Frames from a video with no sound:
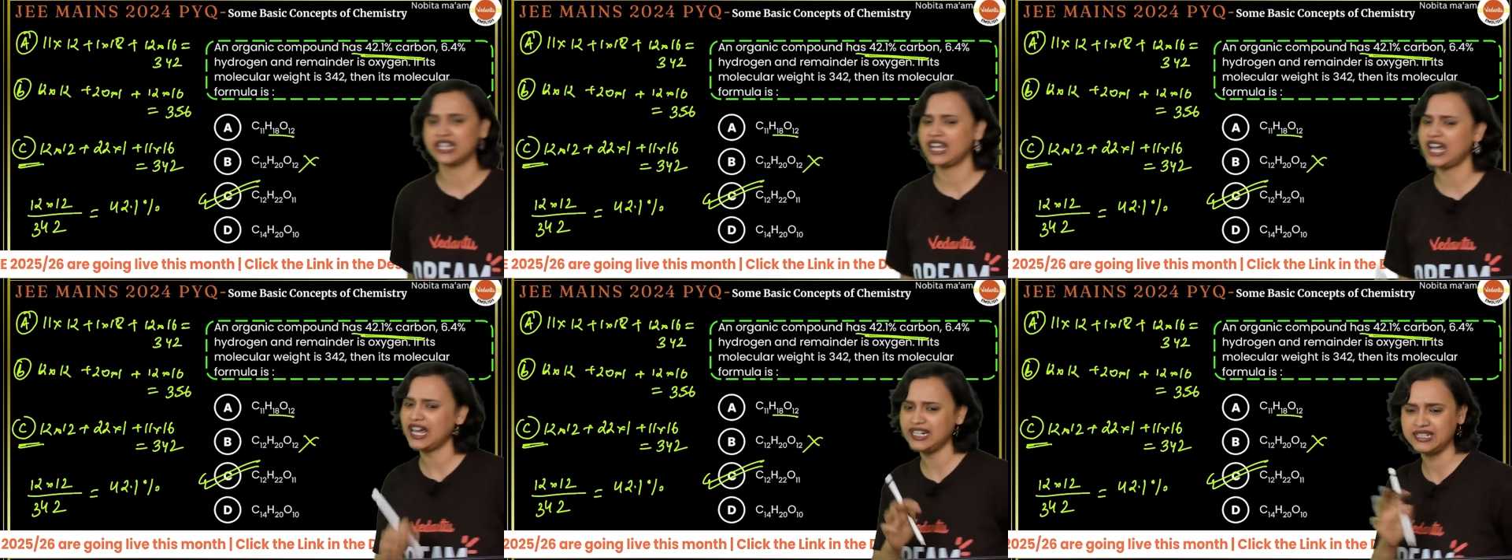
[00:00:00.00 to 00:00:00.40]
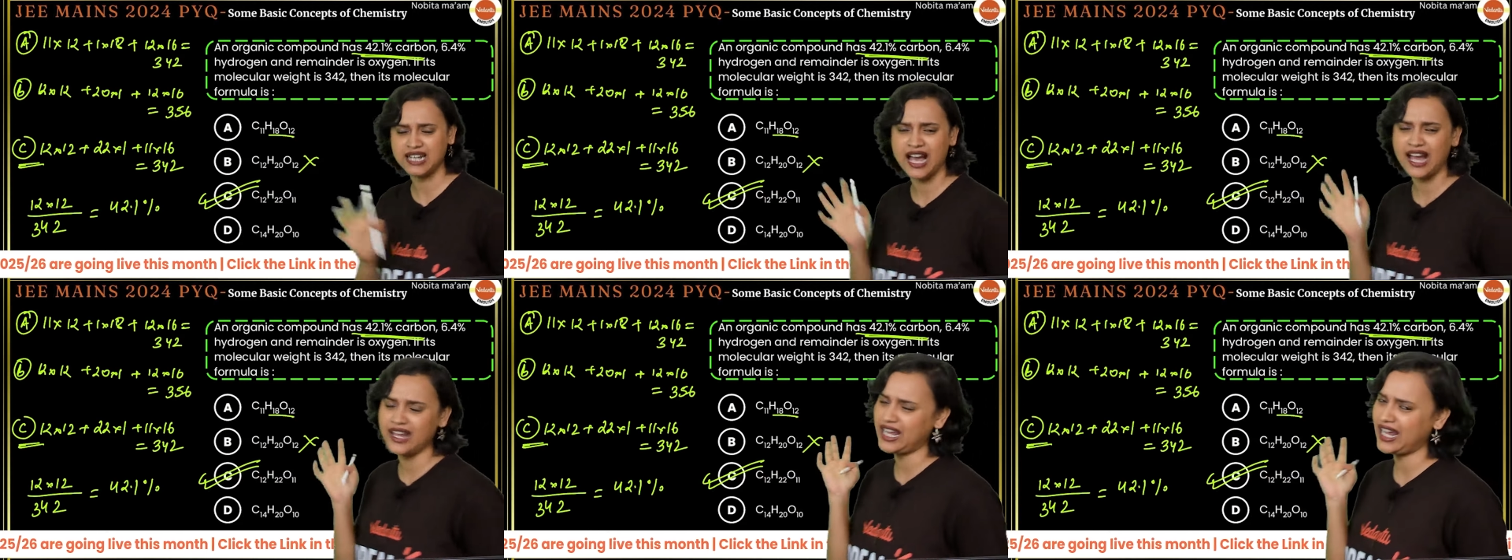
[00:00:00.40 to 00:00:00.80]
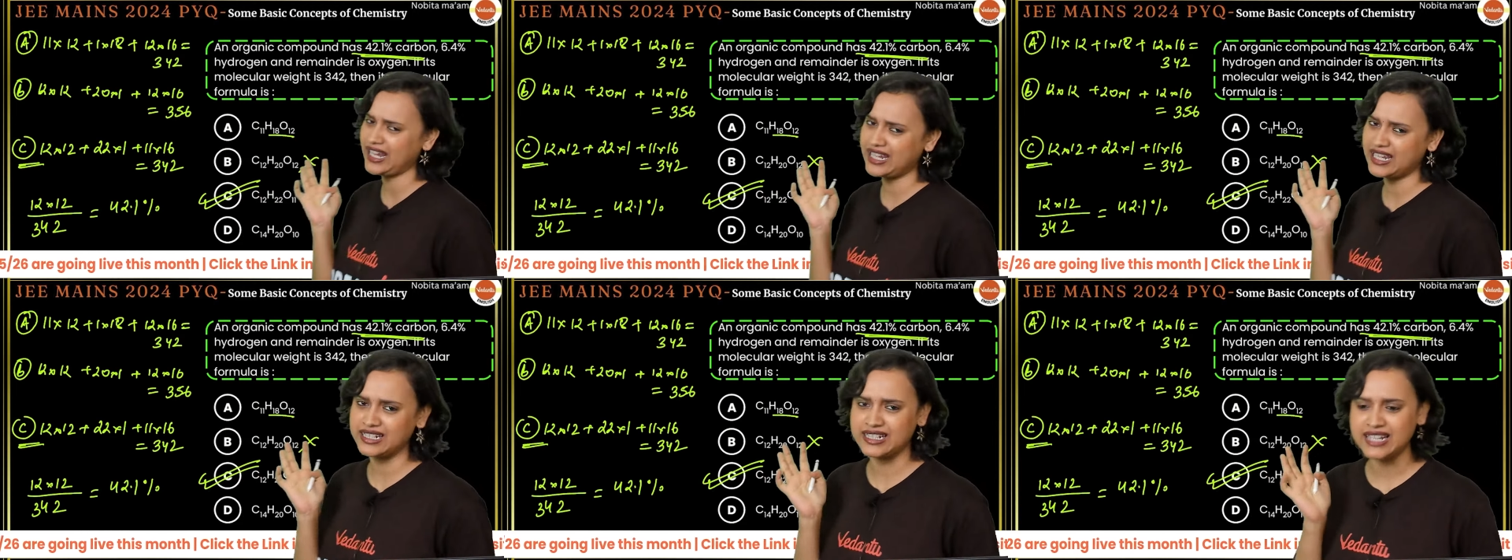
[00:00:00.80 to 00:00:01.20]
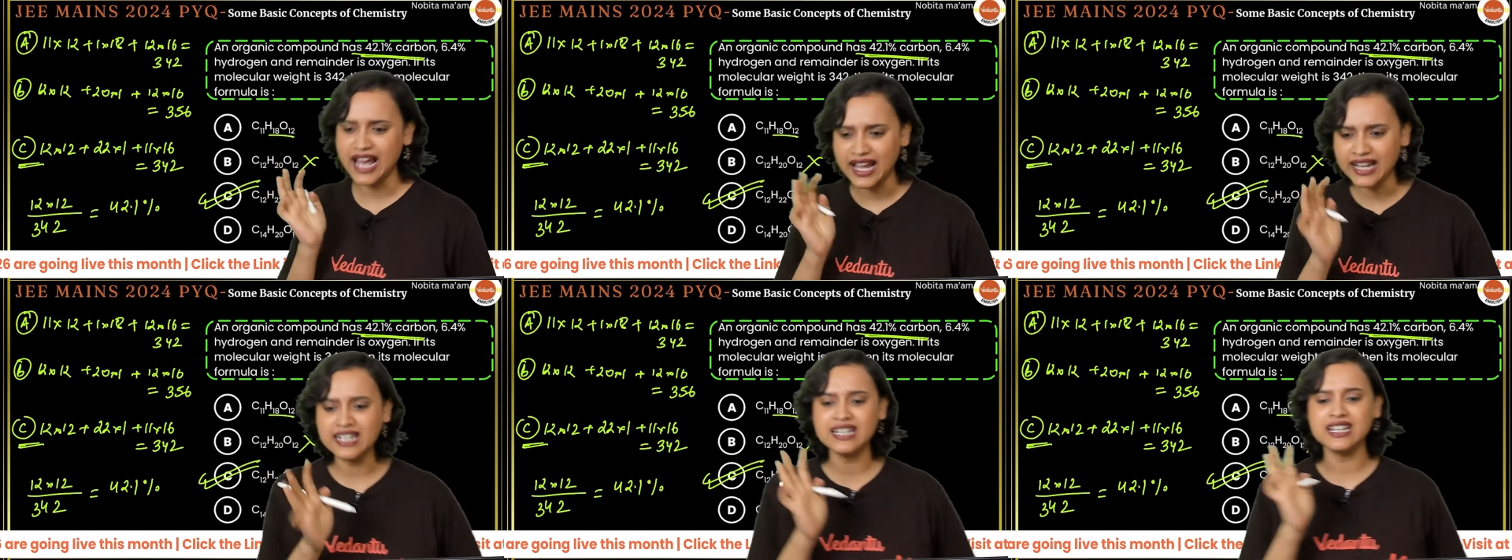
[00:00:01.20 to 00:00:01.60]
a i i, I can
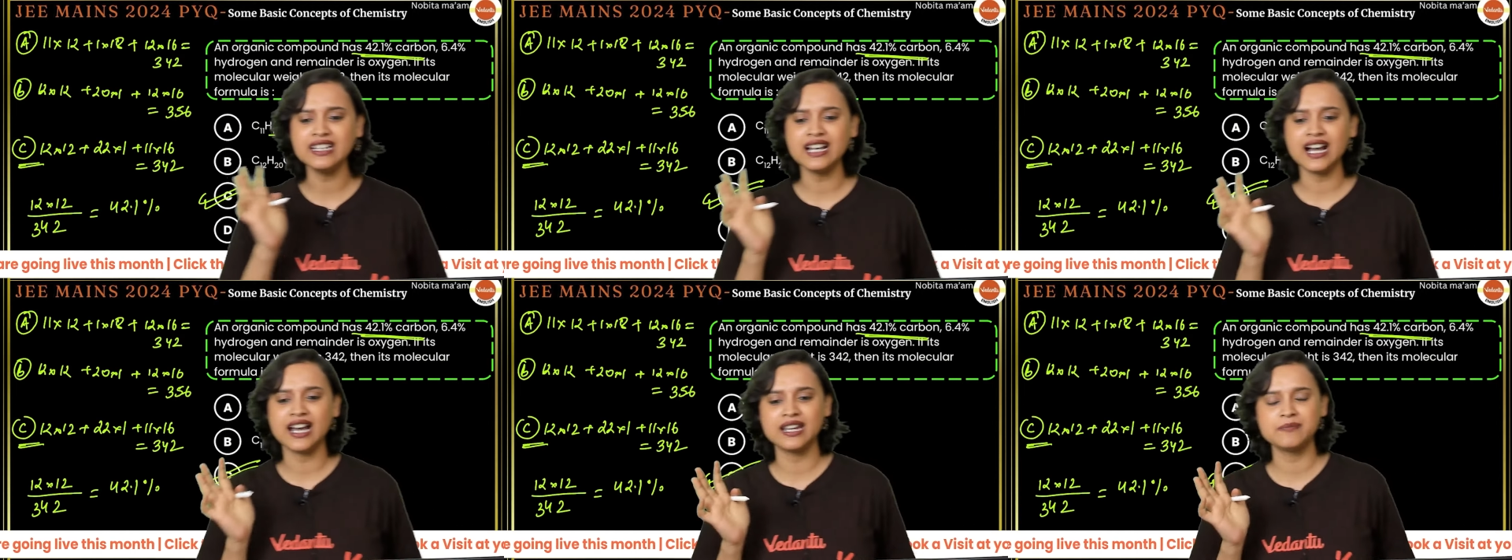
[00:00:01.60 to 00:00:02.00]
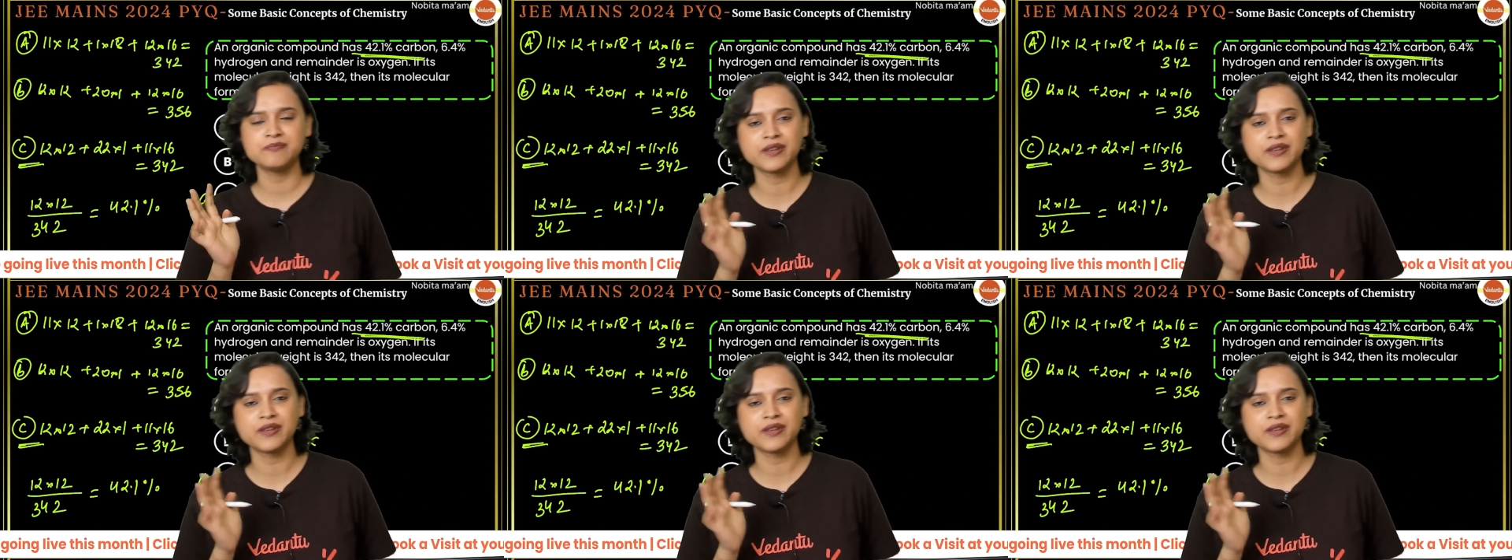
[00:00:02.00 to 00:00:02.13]
guarantee i